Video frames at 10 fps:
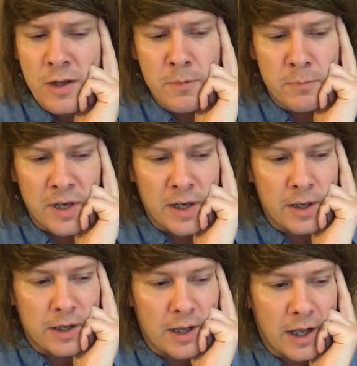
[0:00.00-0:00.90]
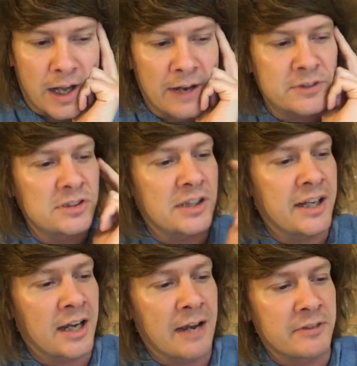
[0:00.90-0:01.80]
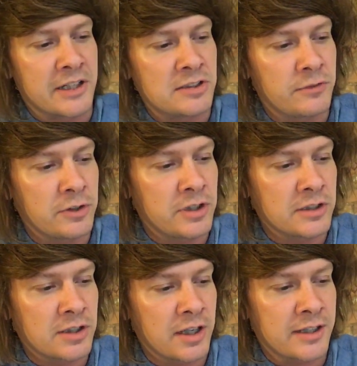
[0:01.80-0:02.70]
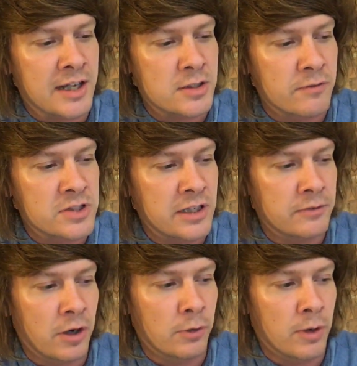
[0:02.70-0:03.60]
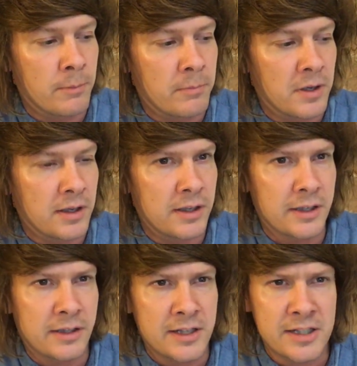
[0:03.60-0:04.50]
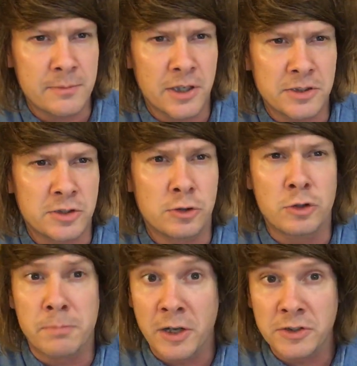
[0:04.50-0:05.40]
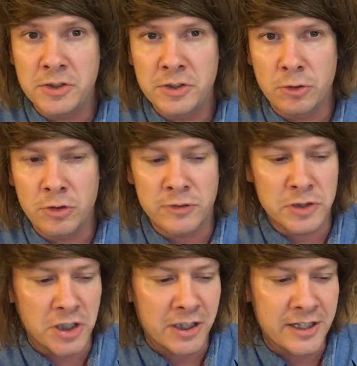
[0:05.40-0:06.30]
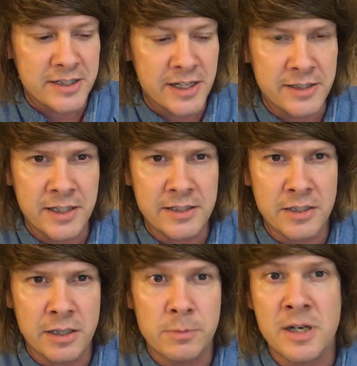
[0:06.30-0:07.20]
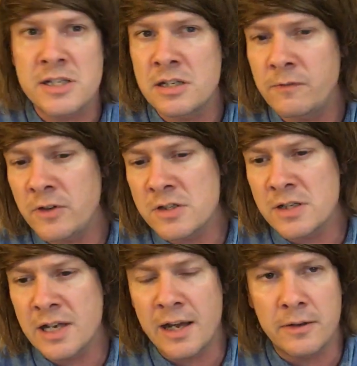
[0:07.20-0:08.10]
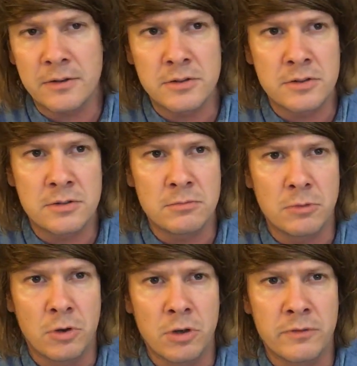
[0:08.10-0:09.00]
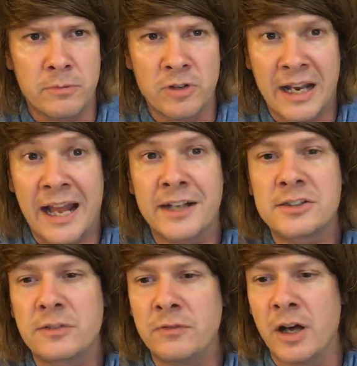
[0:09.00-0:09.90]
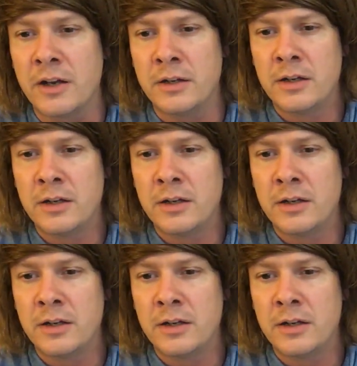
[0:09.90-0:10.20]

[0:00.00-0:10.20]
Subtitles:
But I have to say, I haven't interviewed the entire cast, obviously, of Rogue One, but they seem like just a good bunch. All of the junkets they did, you know, the press interviews and that, just all of them relaxed, fun,